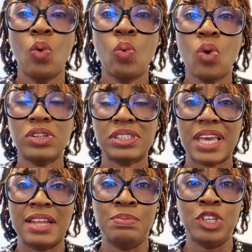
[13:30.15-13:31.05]
What
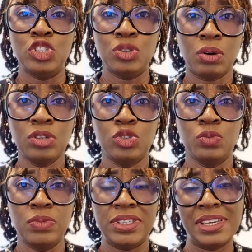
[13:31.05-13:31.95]
can be done to
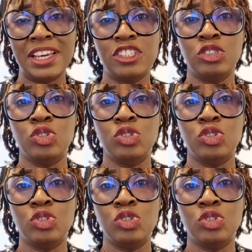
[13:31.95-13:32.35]
mitigate it?